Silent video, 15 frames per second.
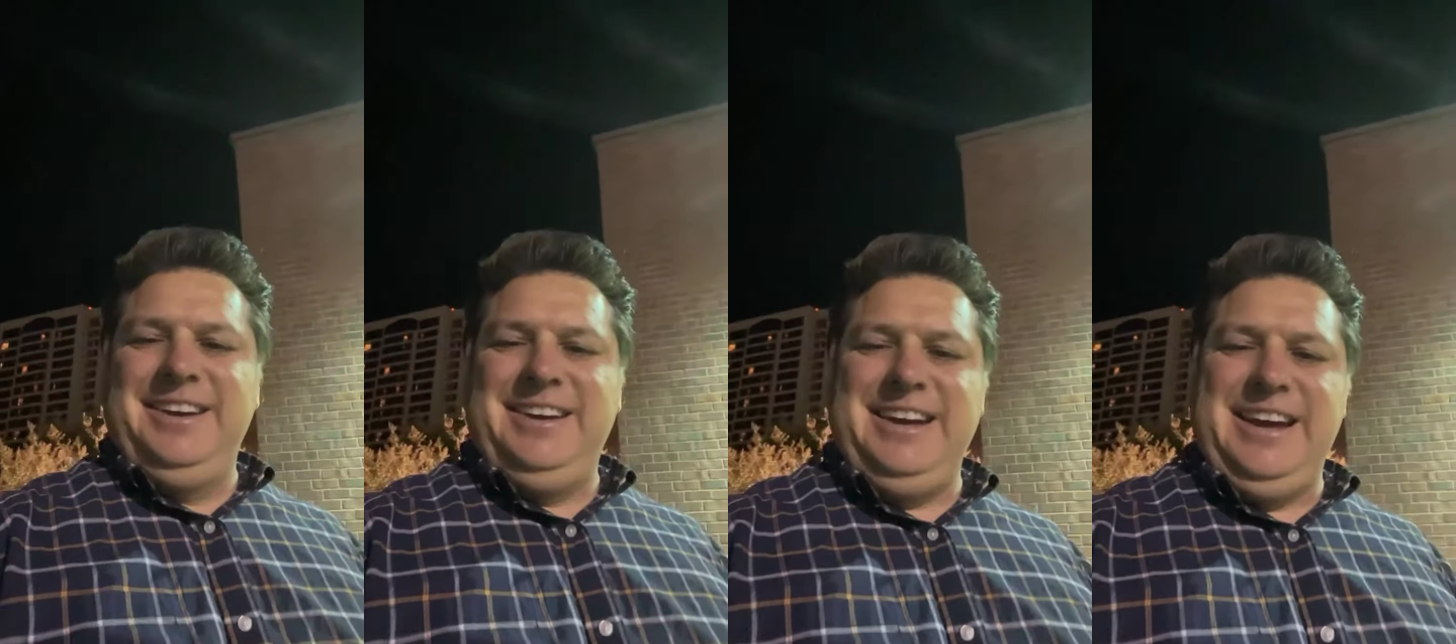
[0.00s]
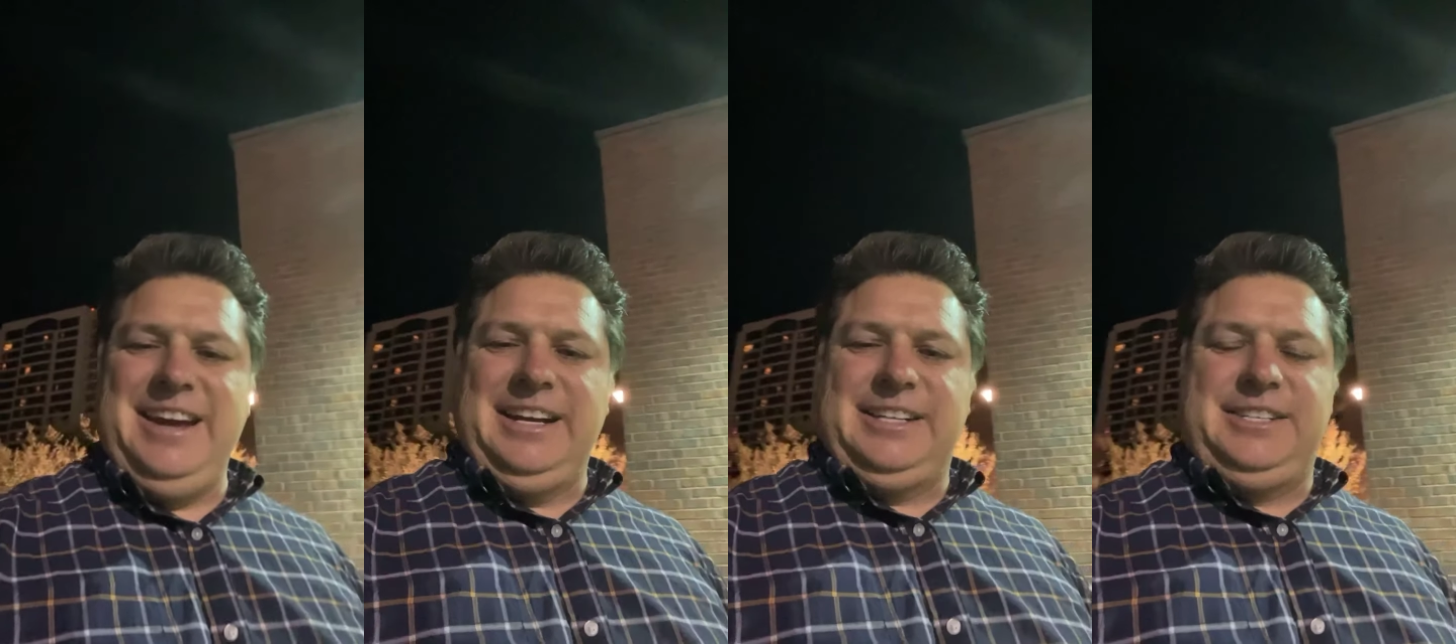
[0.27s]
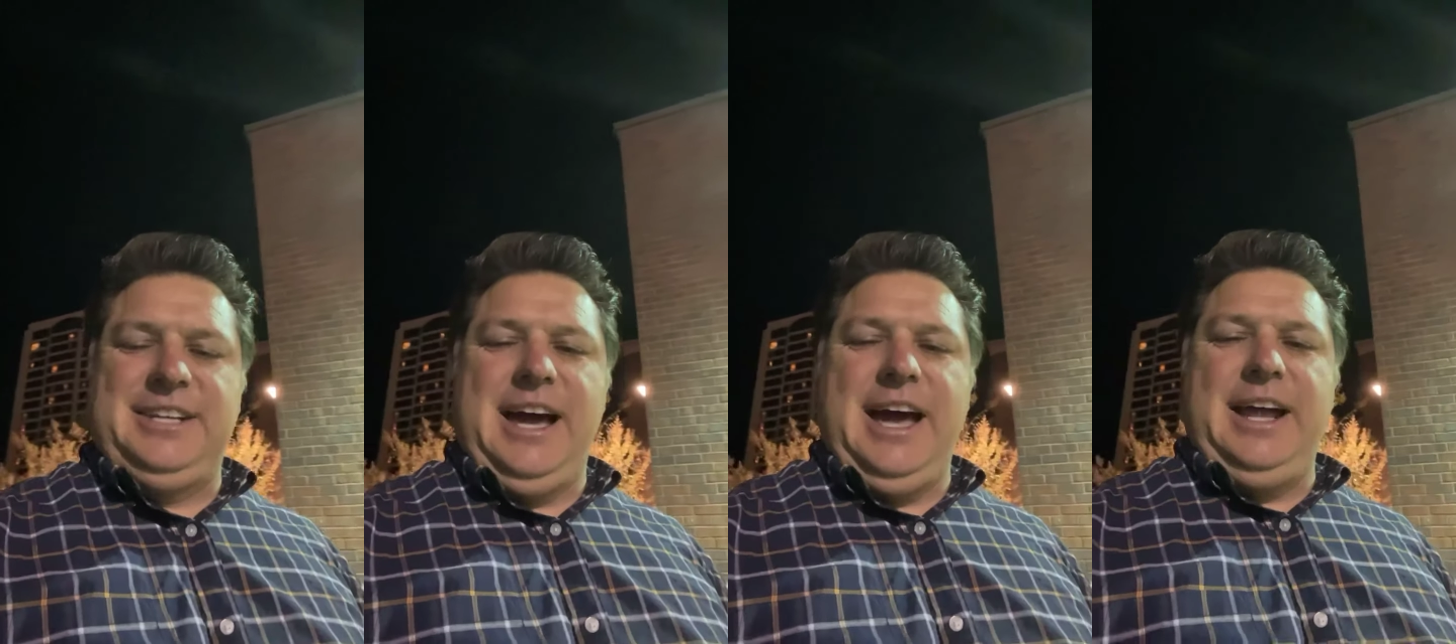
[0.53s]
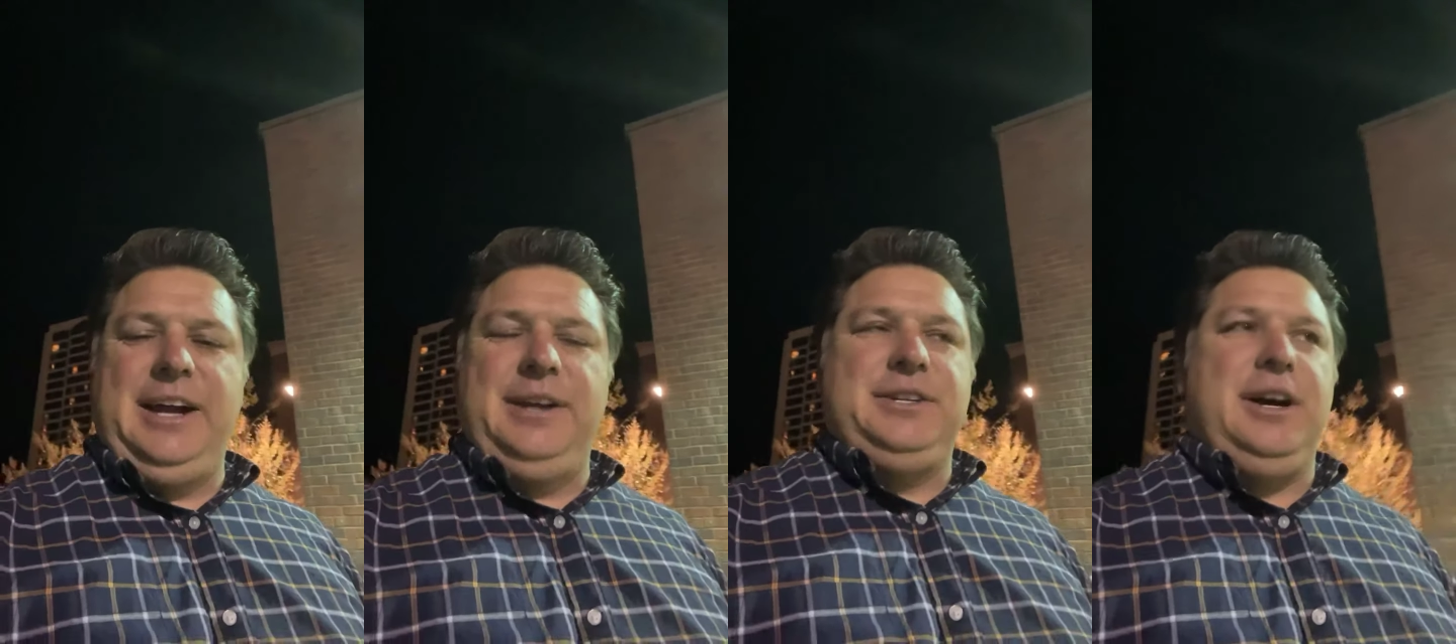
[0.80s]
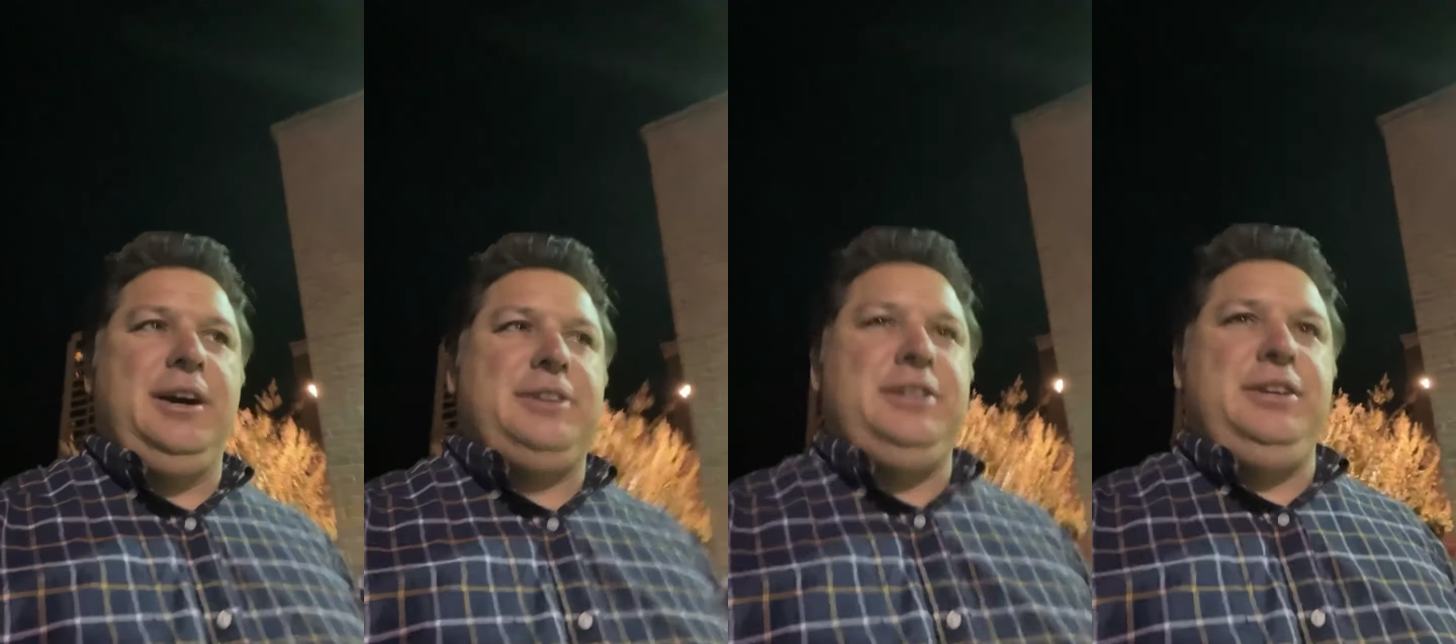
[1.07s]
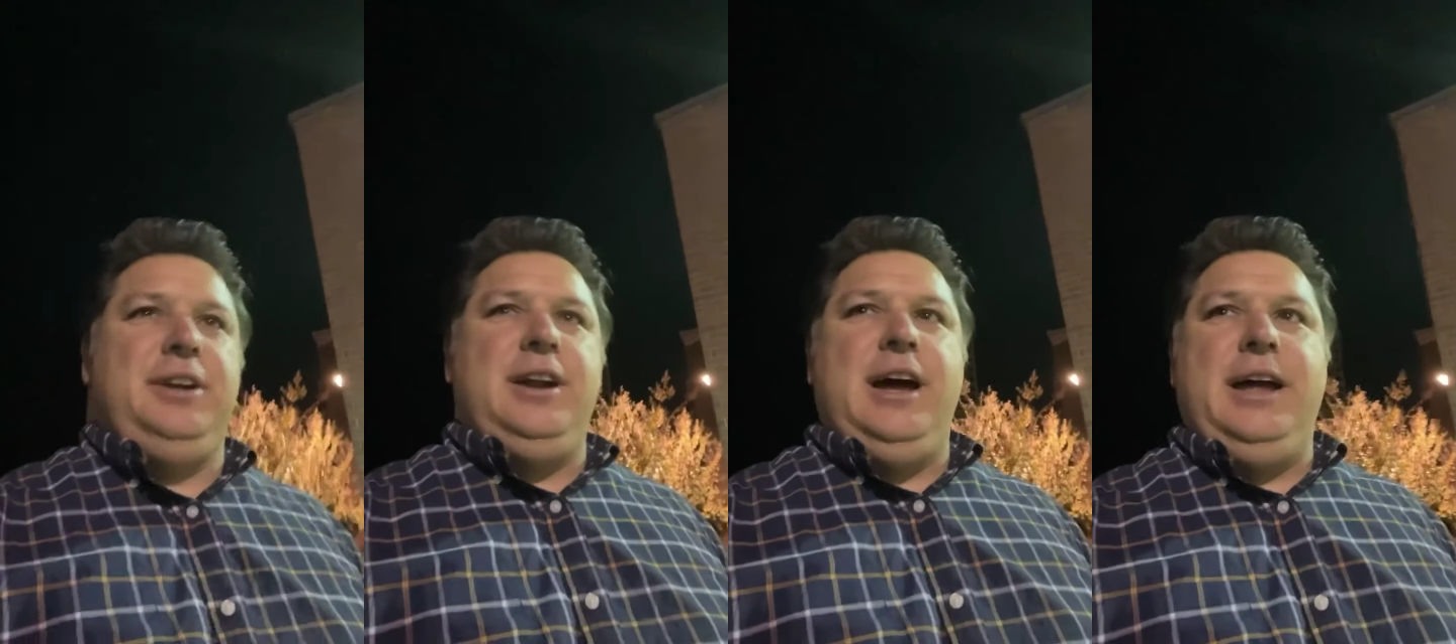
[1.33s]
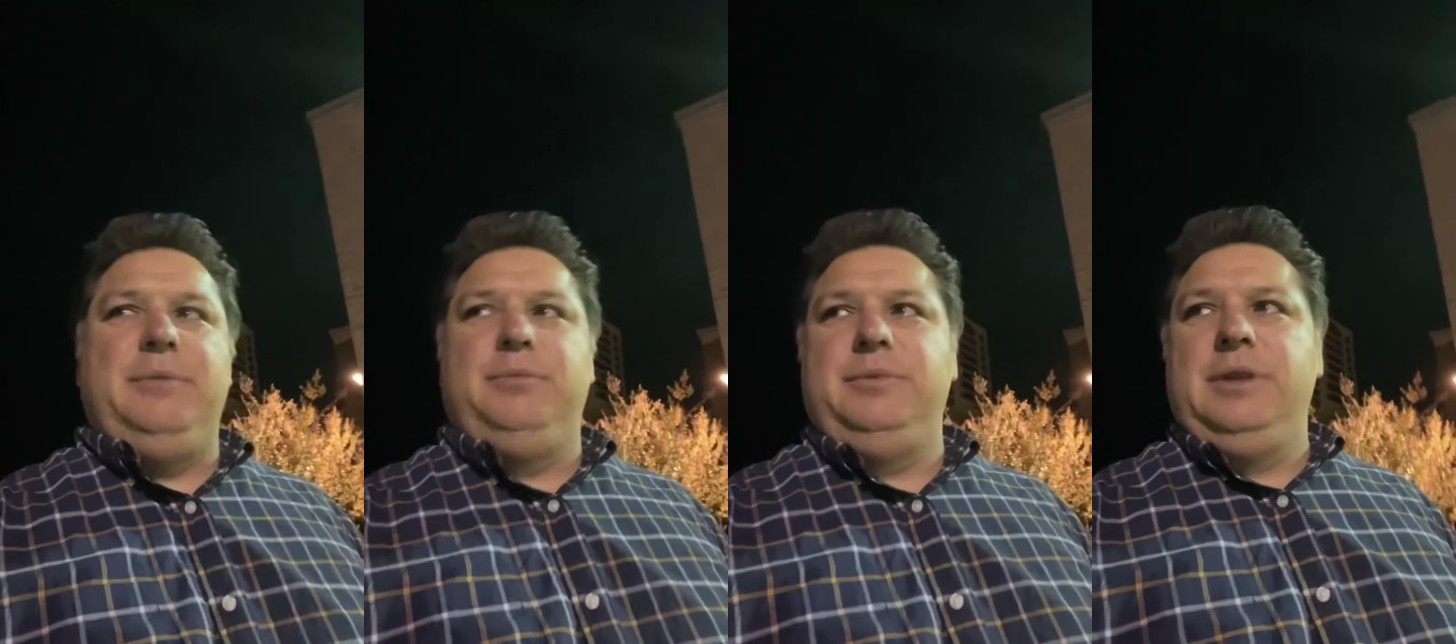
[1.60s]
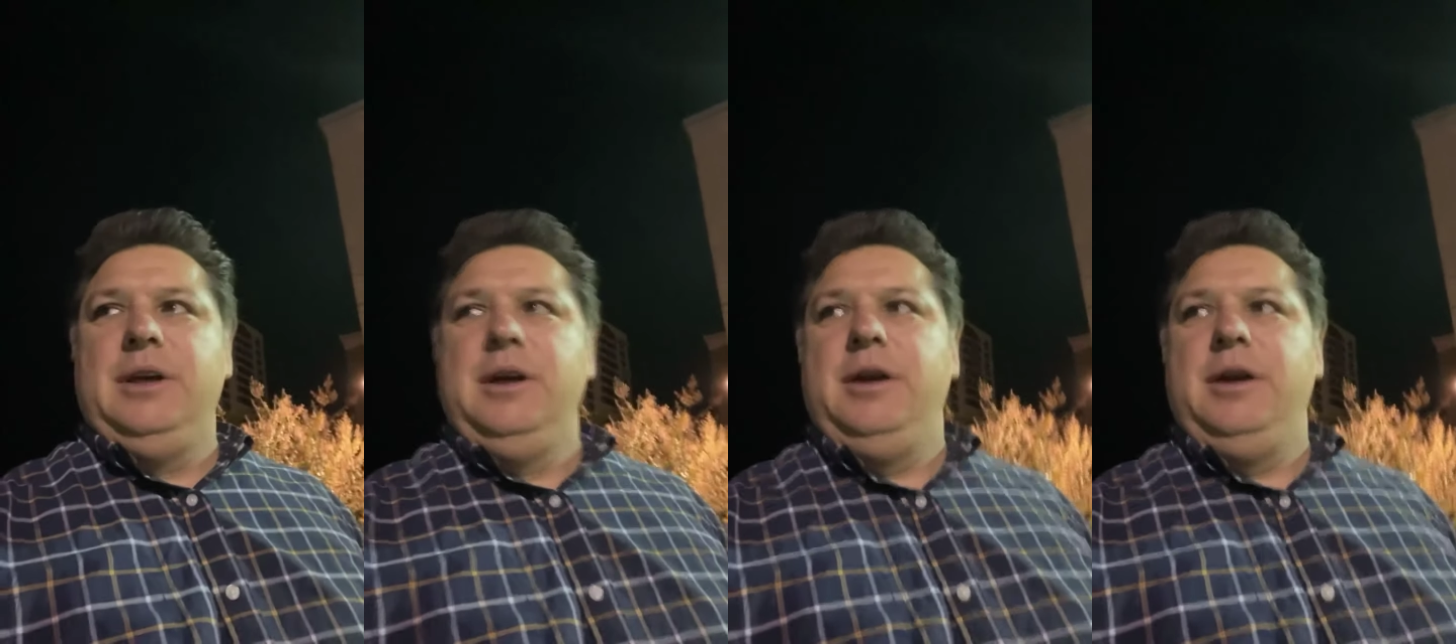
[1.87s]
and excited to talk to you tonight and